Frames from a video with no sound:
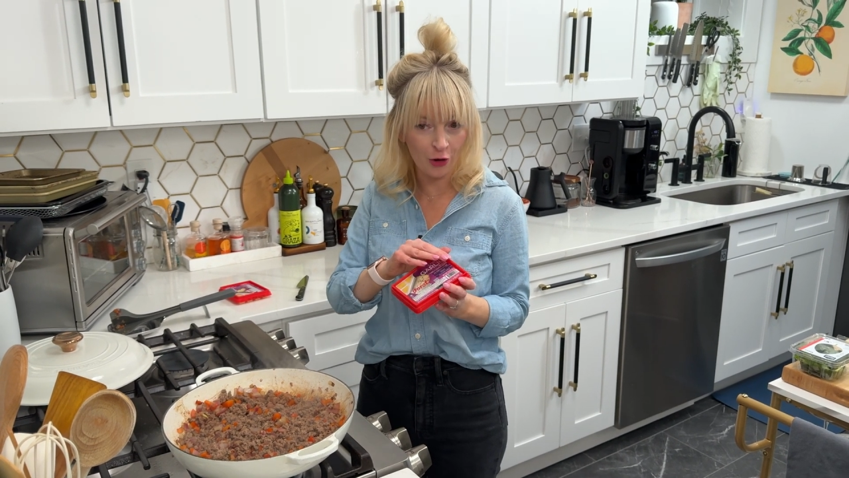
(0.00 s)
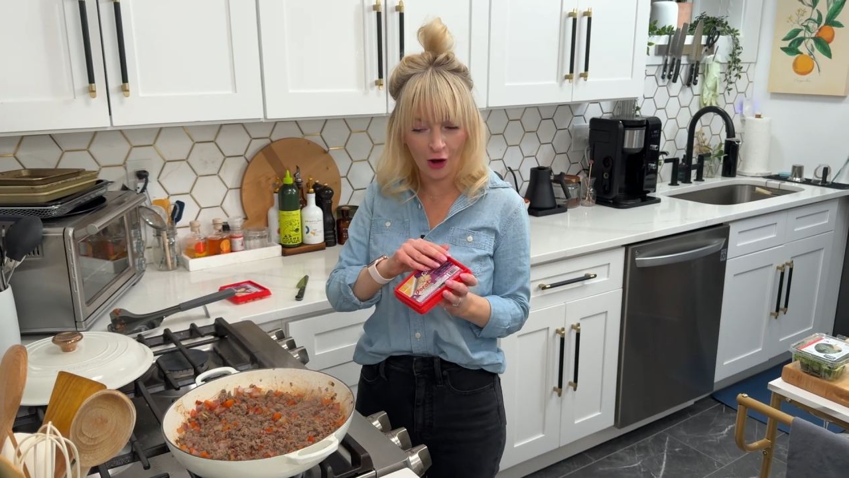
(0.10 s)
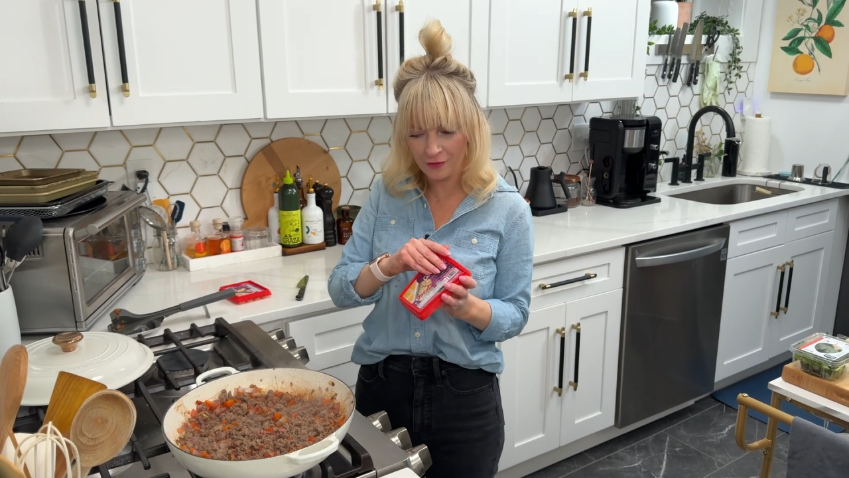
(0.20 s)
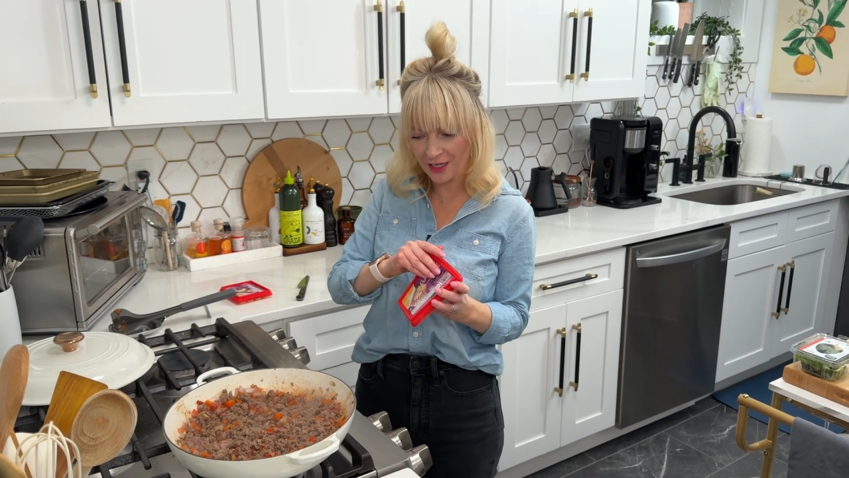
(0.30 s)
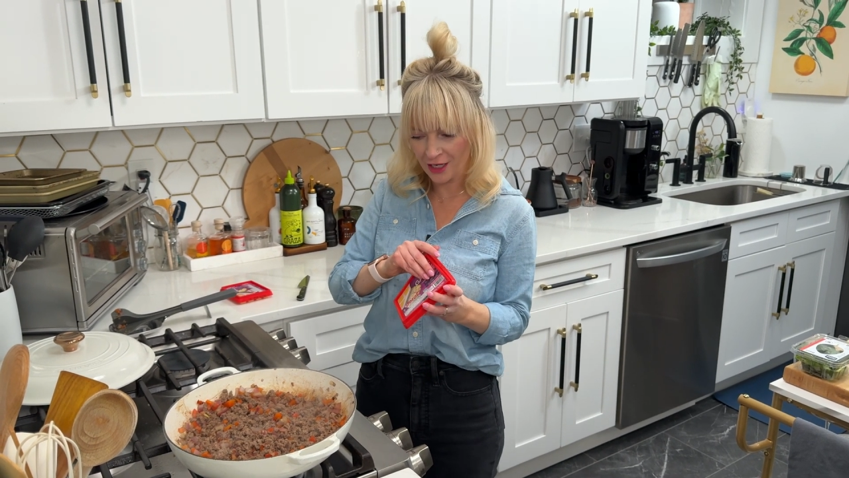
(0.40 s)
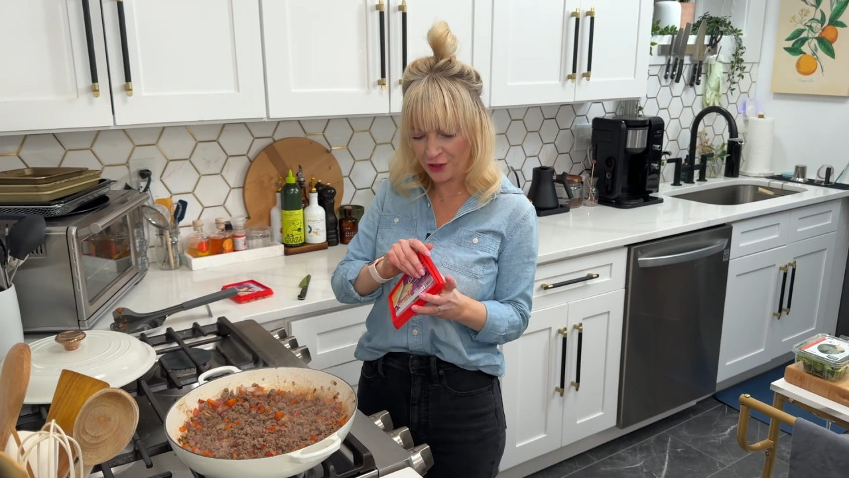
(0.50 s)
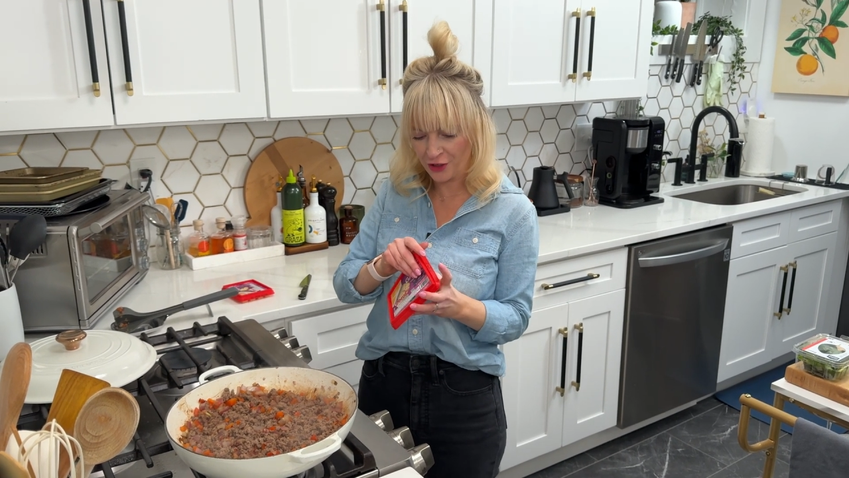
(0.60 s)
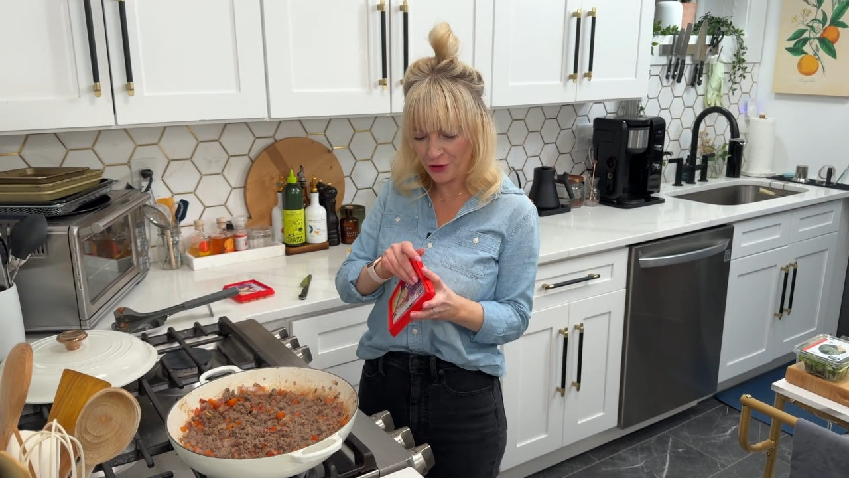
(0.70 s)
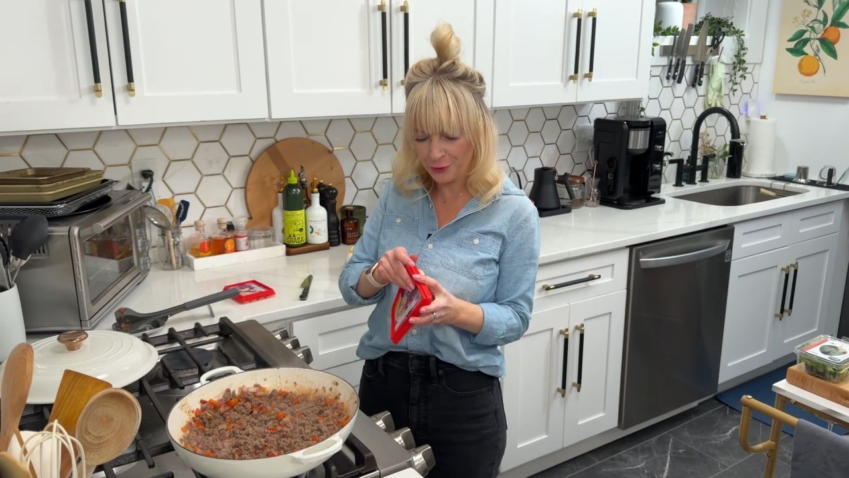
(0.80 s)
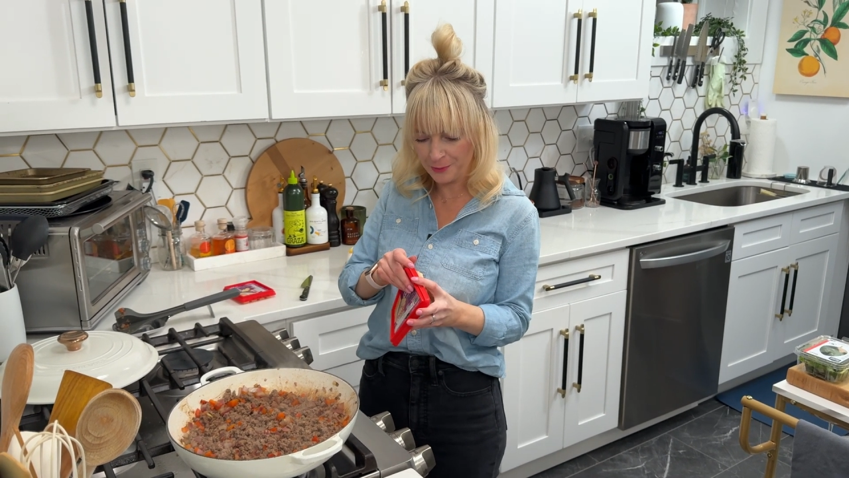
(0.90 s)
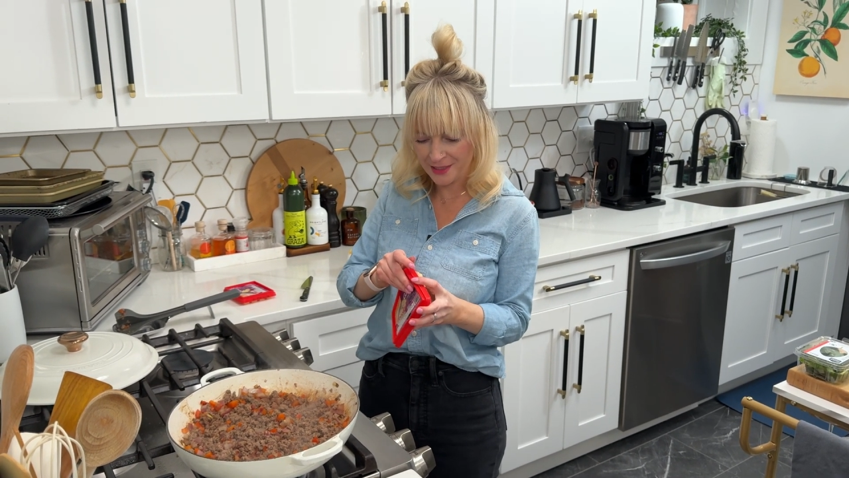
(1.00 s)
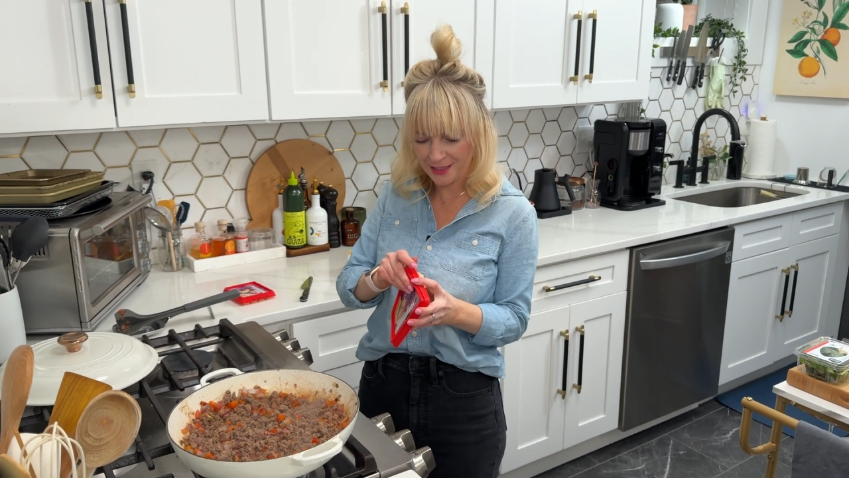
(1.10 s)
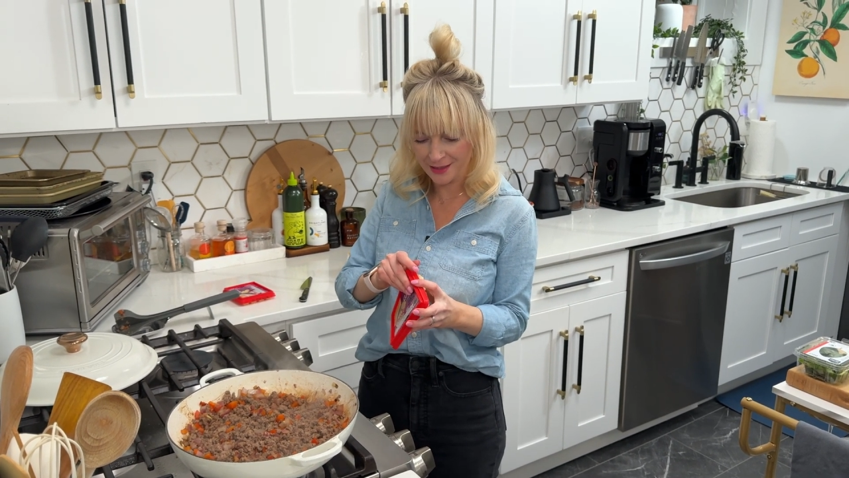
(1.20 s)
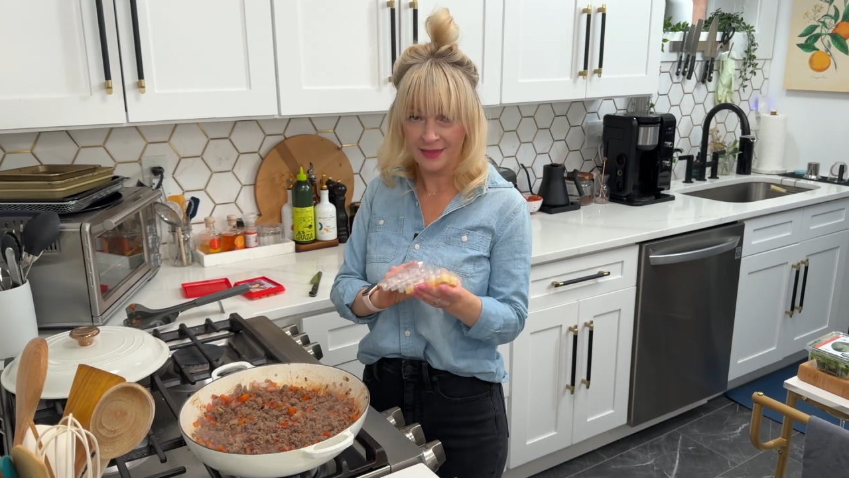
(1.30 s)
garlic cubes.